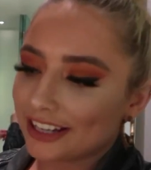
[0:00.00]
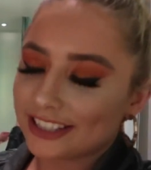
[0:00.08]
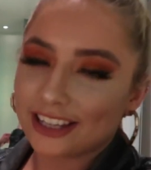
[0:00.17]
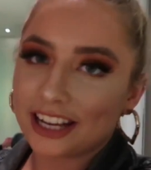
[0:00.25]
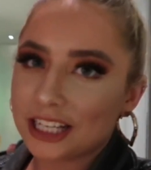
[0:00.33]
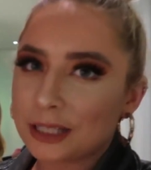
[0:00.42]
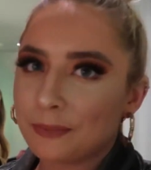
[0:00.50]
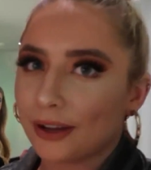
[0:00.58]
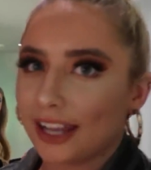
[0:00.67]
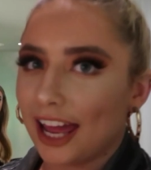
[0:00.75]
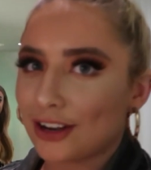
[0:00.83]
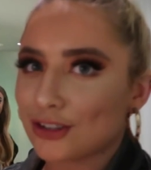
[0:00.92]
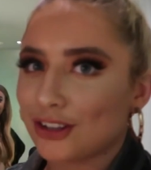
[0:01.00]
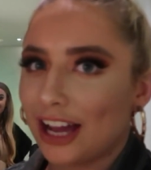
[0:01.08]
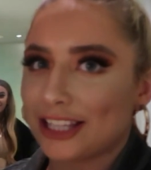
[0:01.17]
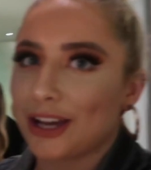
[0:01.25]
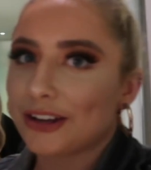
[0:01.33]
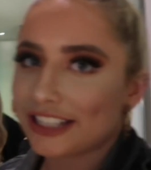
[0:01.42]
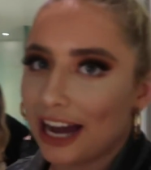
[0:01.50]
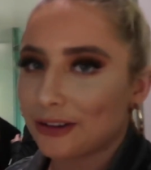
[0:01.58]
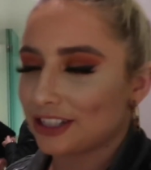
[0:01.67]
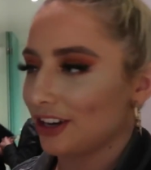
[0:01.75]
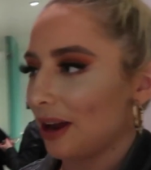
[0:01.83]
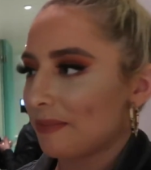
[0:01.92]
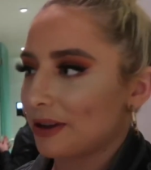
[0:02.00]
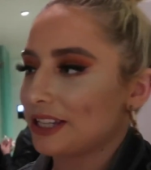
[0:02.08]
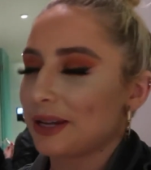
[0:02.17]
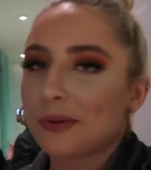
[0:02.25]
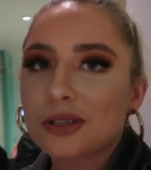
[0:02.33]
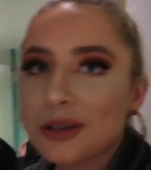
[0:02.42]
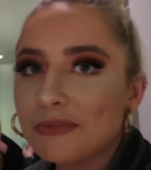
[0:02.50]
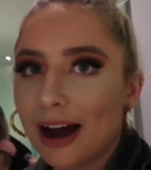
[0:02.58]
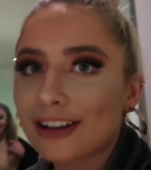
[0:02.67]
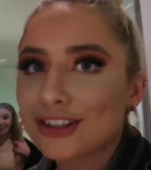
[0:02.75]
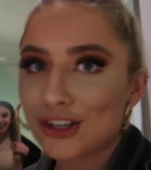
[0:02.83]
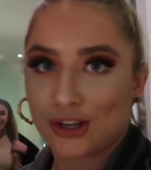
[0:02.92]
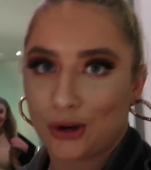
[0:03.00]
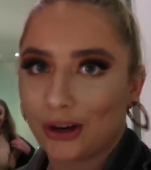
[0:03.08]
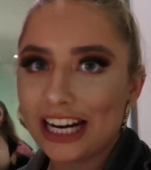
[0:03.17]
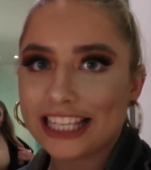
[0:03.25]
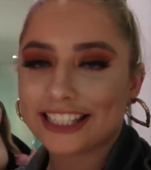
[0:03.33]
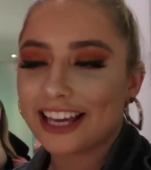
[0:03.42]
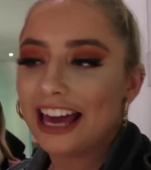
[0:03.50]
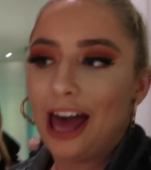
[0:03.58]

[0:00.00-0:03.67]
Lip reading: I decided to book an extra nice hotel tonight because there wasn't much choice.